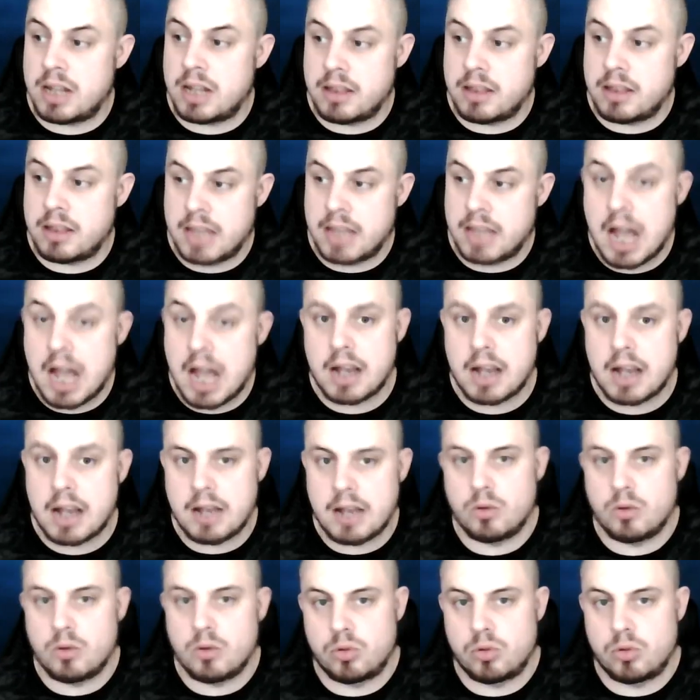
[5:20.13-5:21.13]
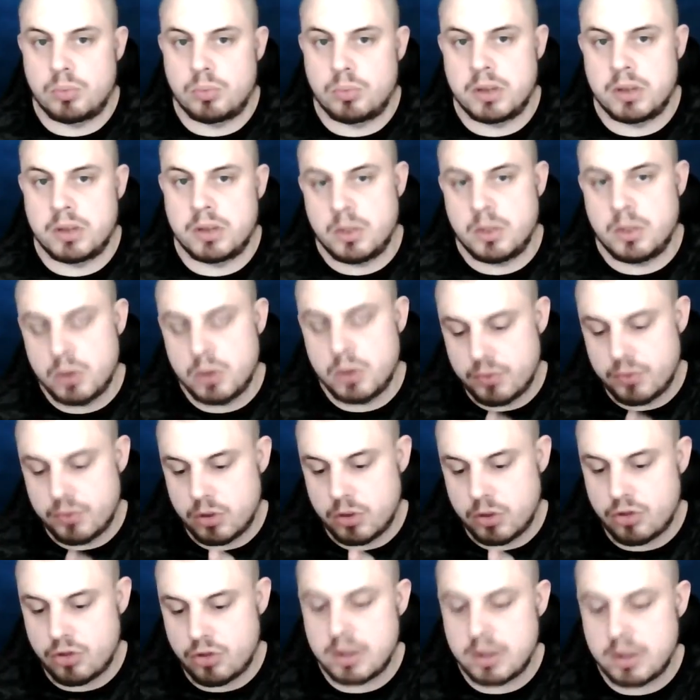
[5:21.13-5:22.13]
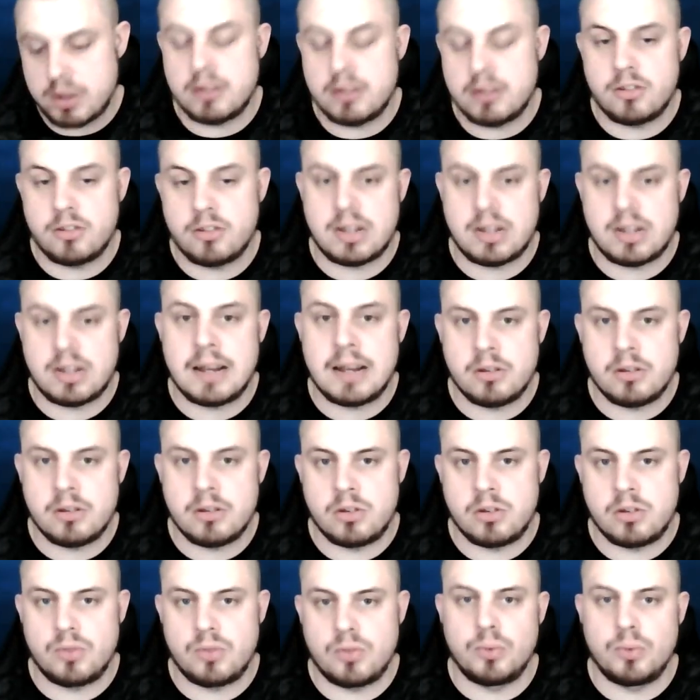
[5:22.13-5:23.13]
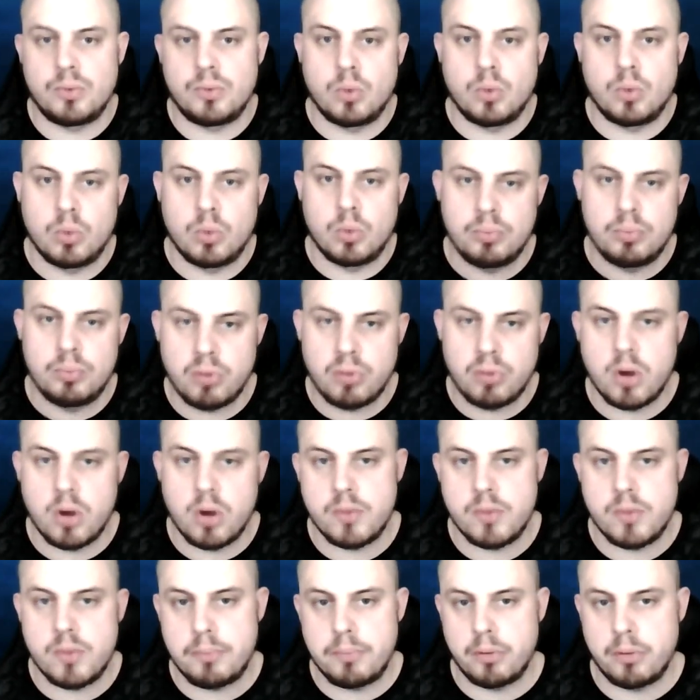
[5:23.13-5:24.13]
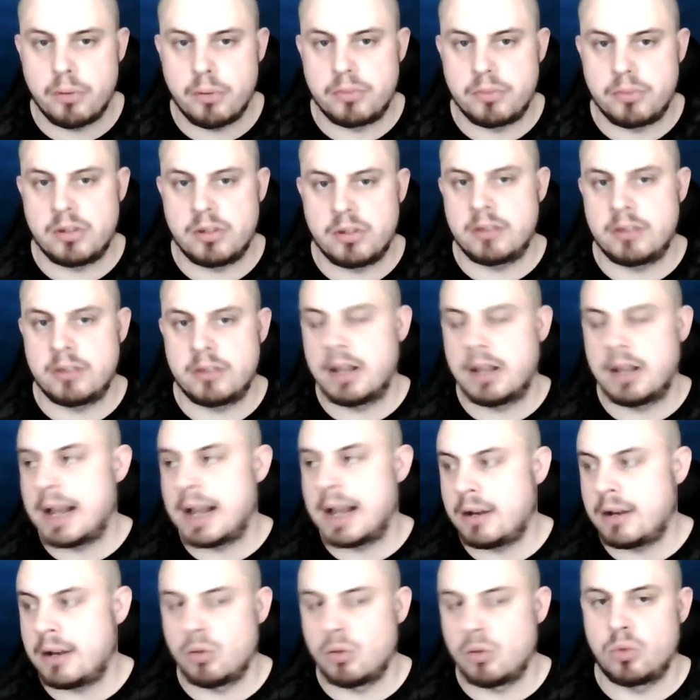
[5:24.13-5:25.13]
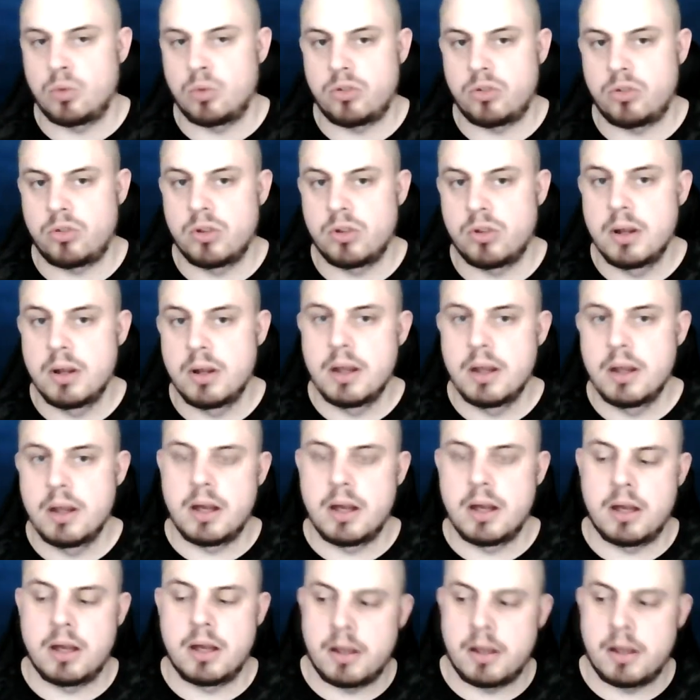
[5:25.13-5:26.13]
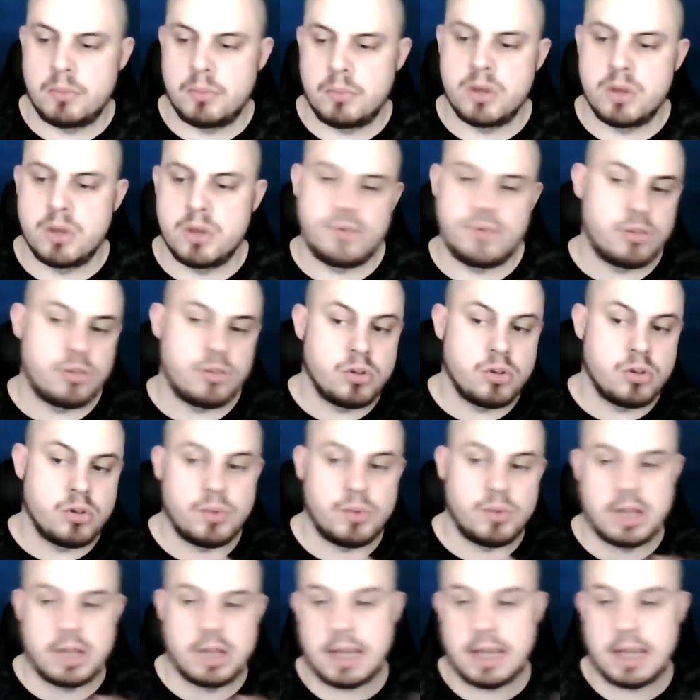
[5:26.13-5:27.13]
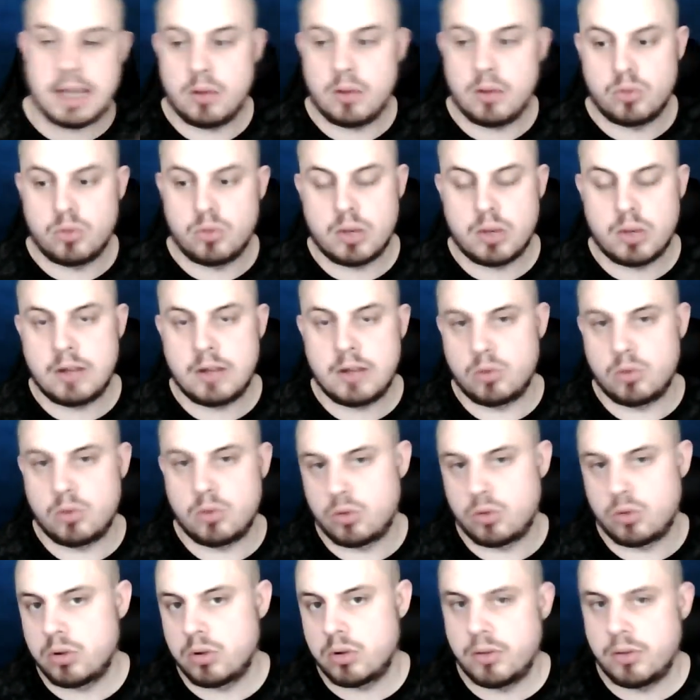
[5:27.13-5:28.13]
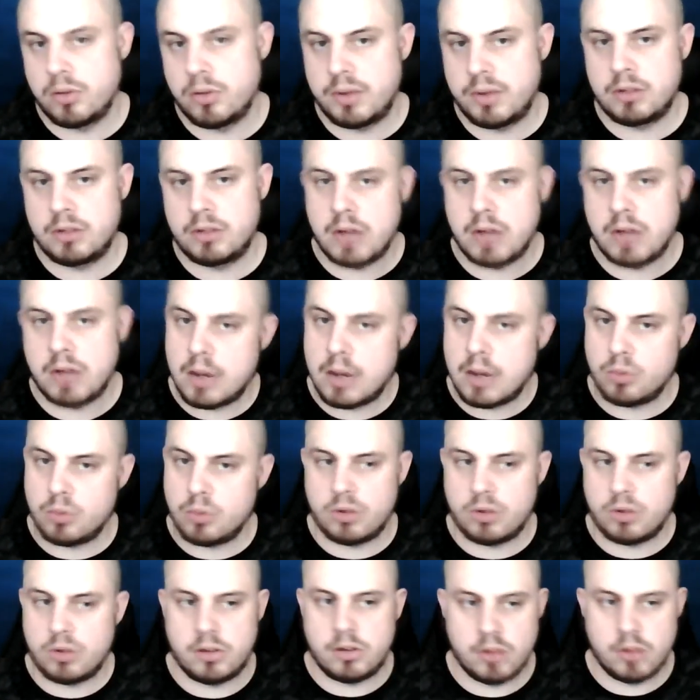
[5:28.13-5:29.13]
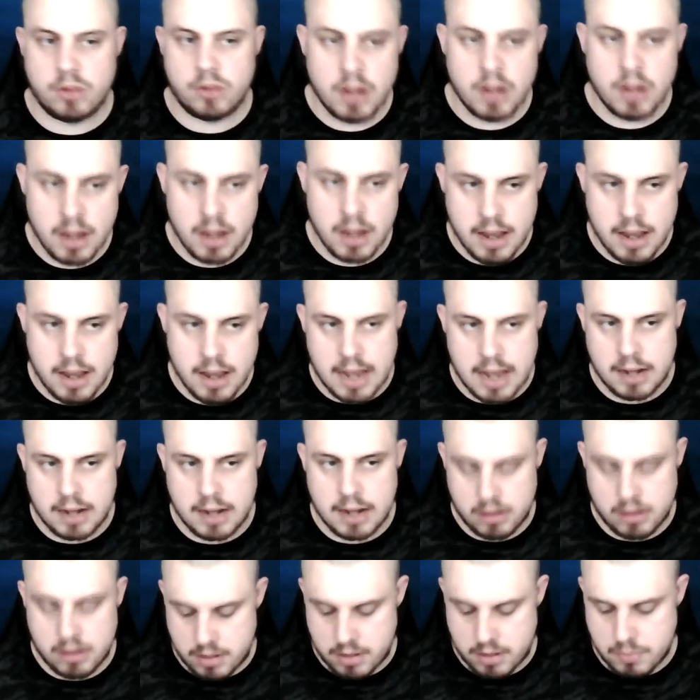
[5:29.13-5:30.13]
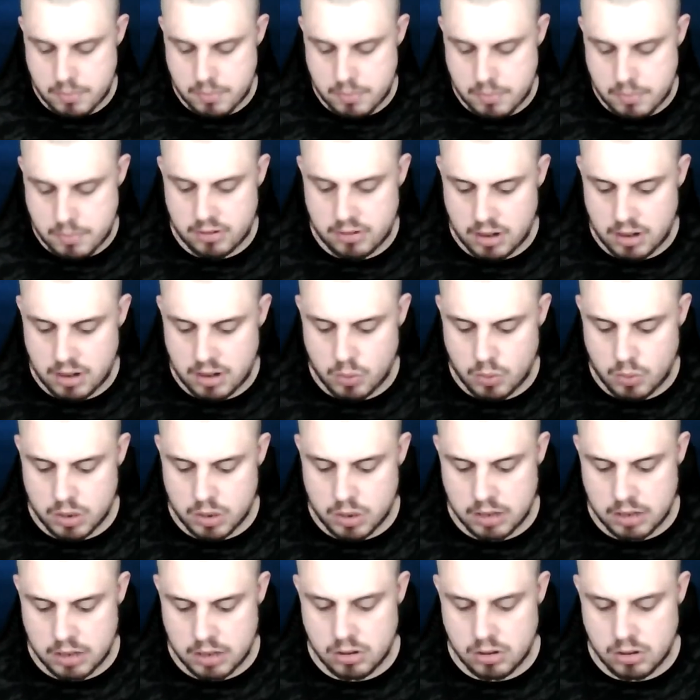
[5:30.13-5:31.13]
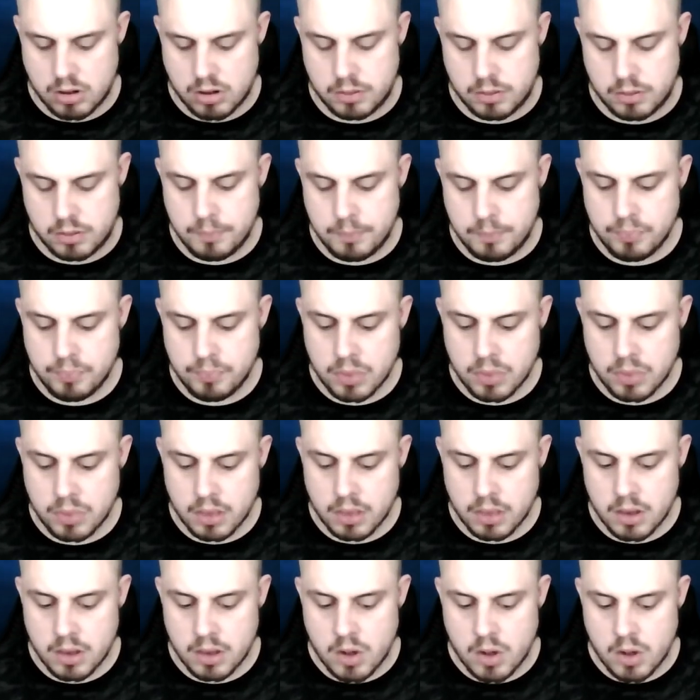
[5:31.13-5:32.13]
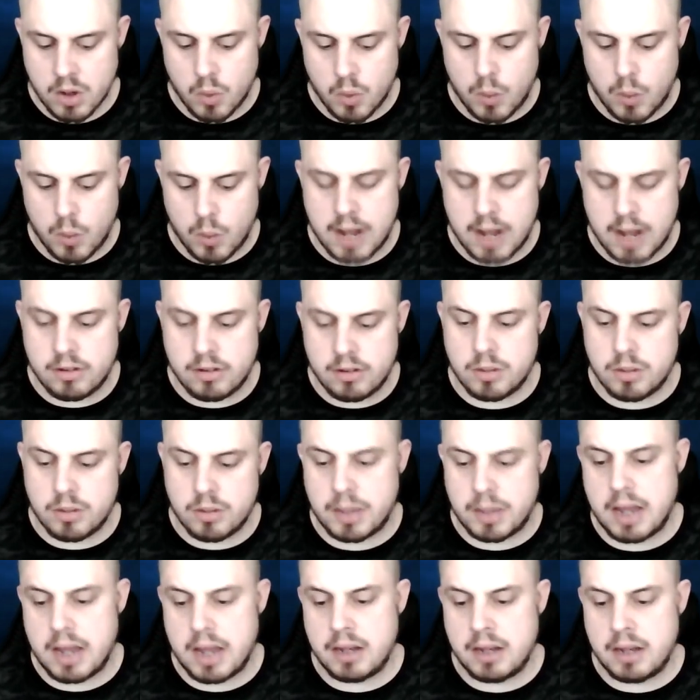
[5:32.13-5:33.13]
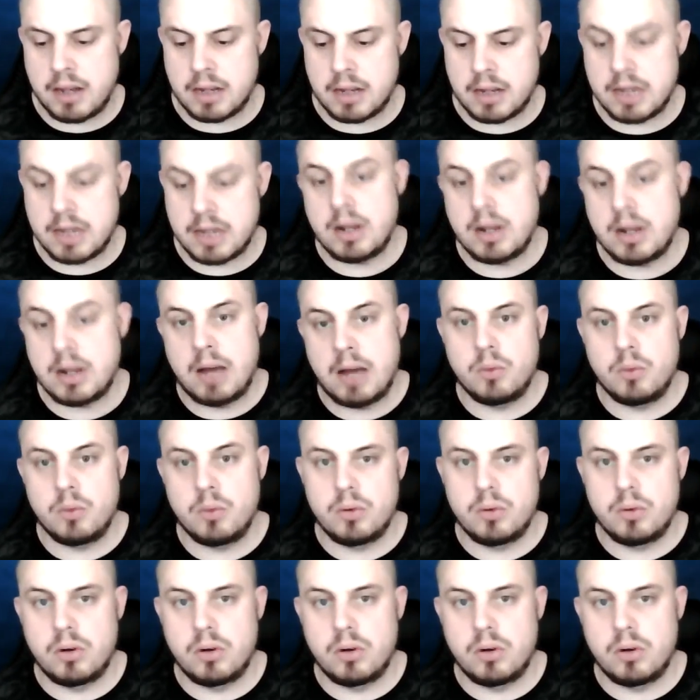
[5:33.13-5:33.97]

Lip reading: They are council, but they work for the trend and standards for private properties and landlords. Nothing to do with the council side of things or houses. And basically, what they've done, we ended up getting a girl out